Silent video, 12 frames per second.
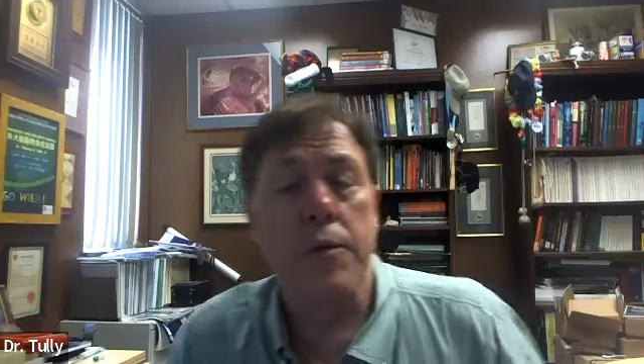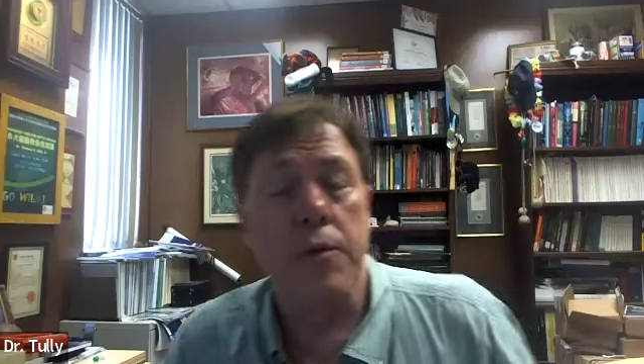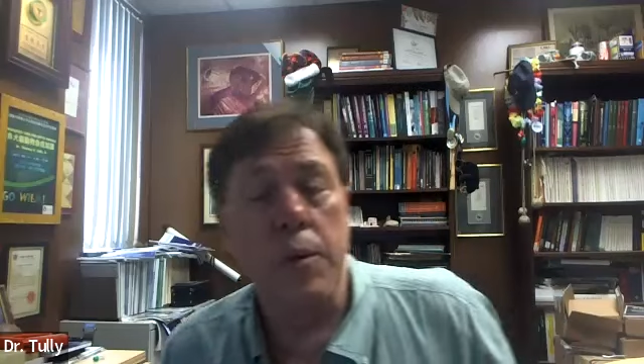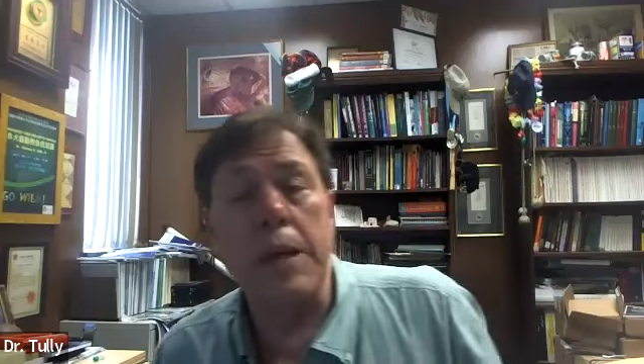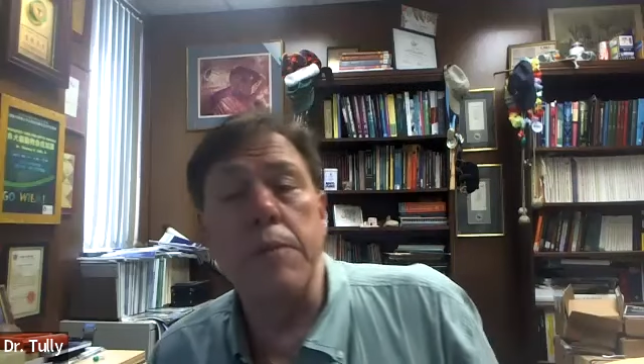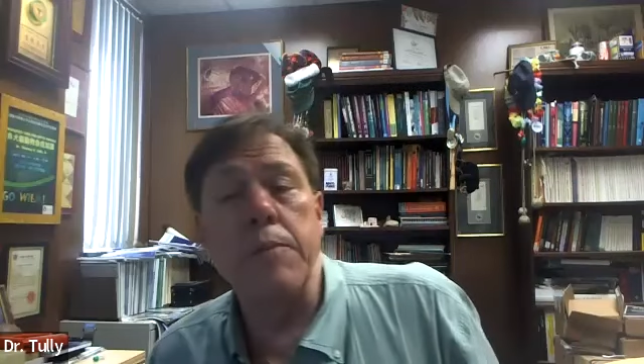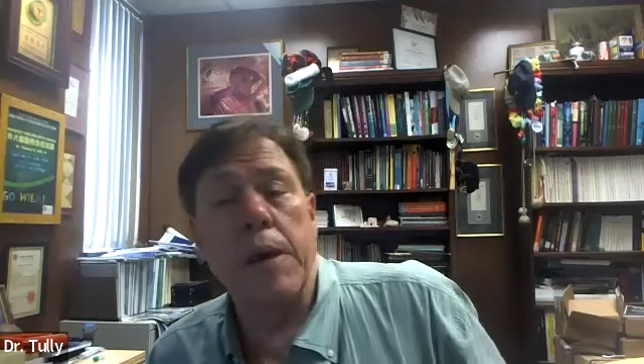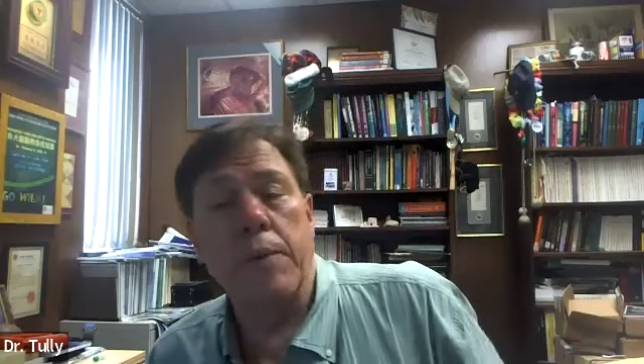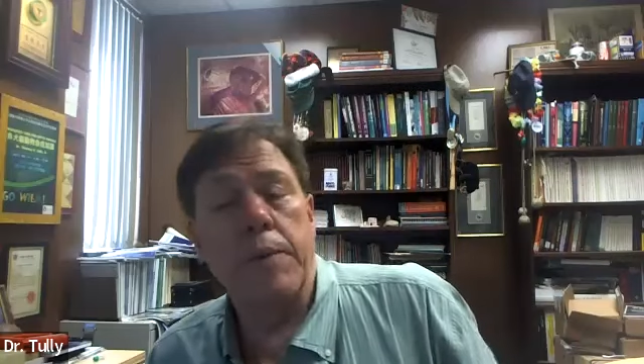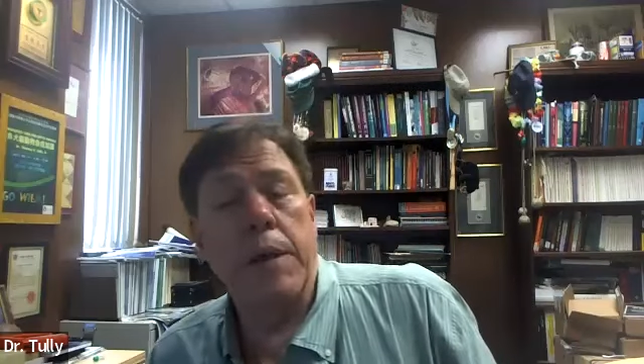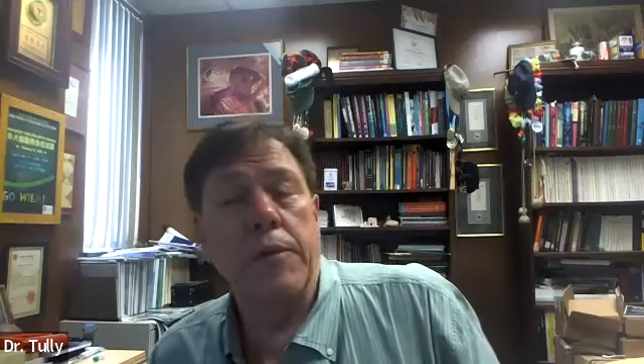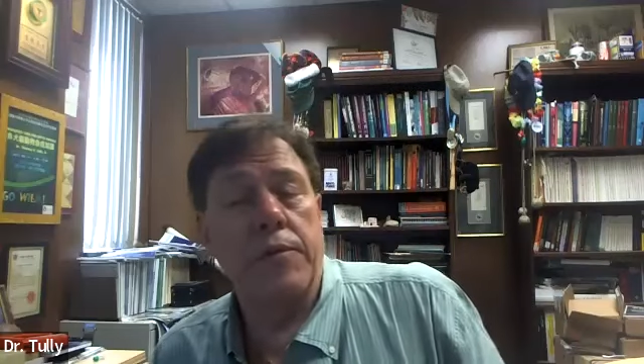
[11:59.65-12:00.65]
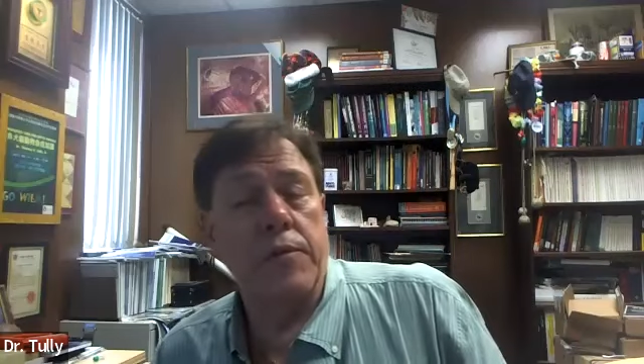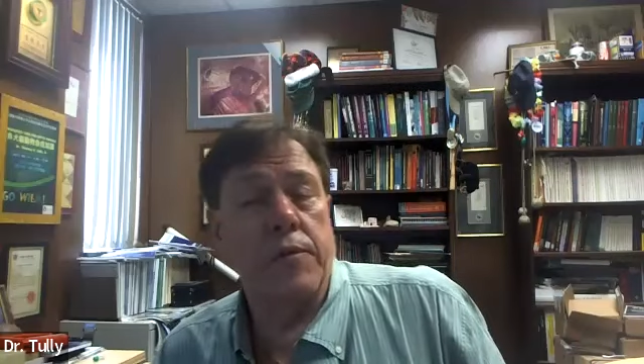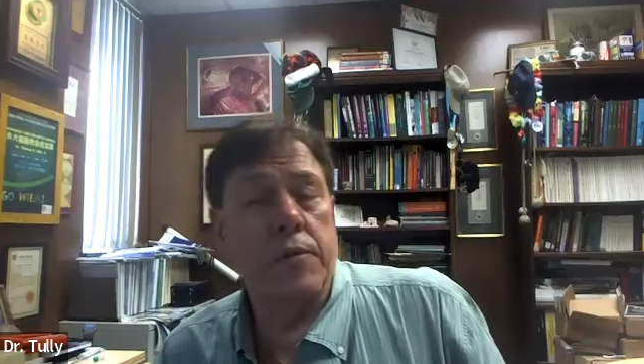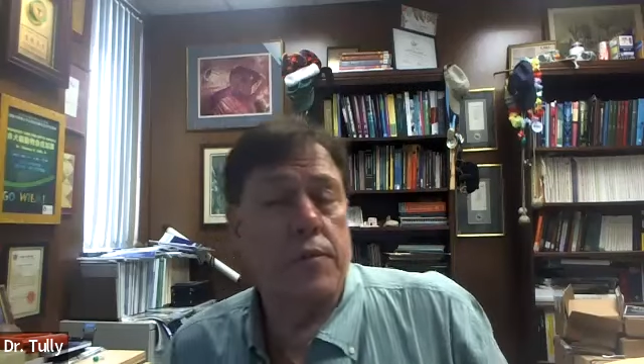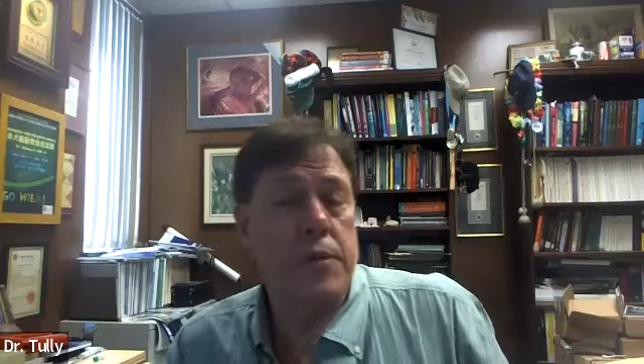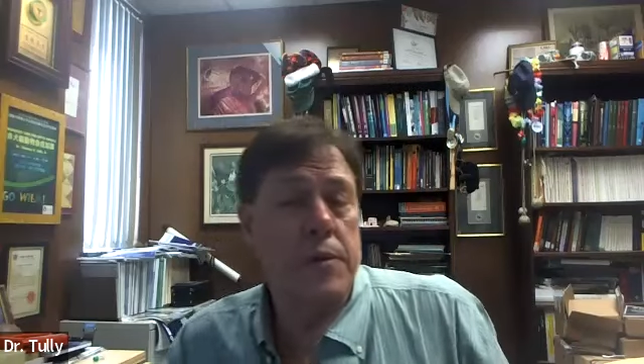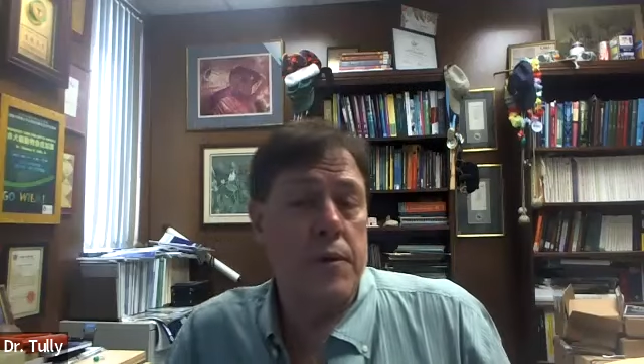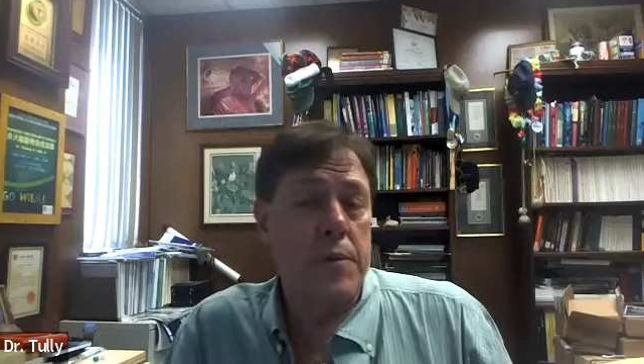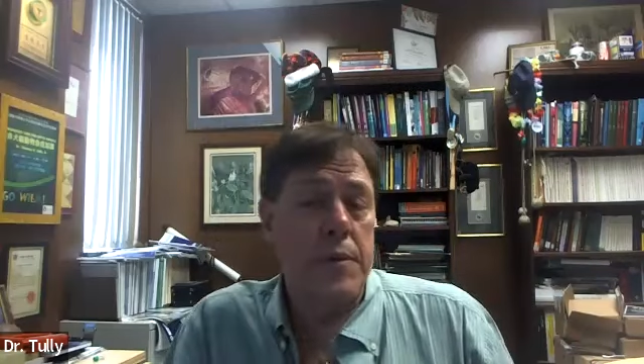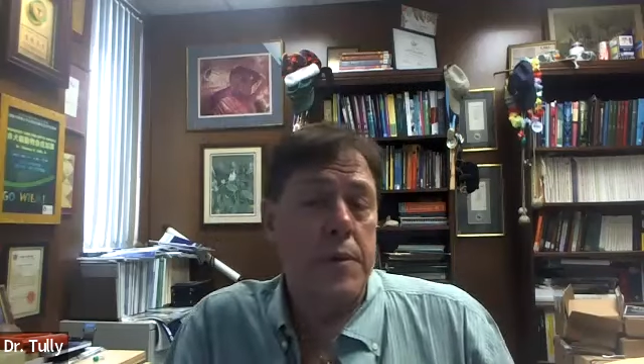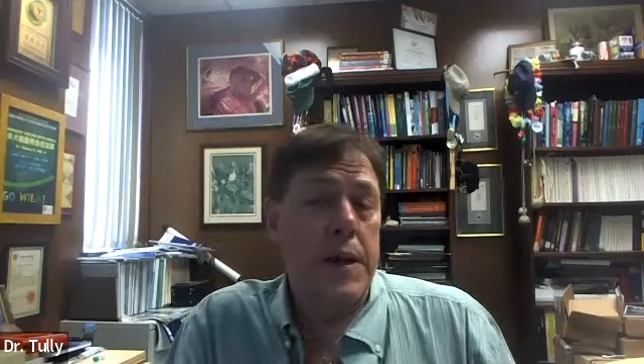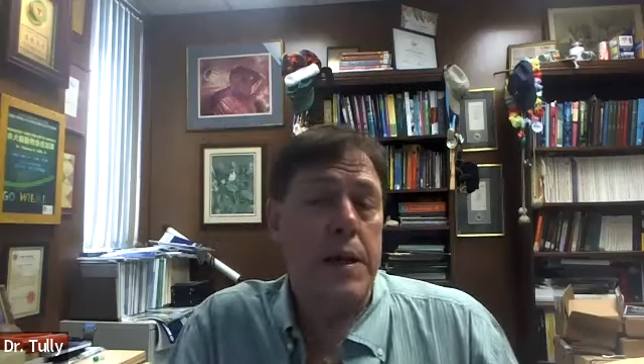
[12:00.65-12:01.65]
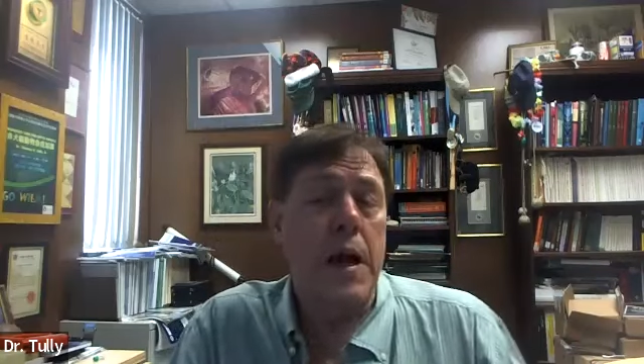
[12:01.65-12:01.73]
email messages with some of my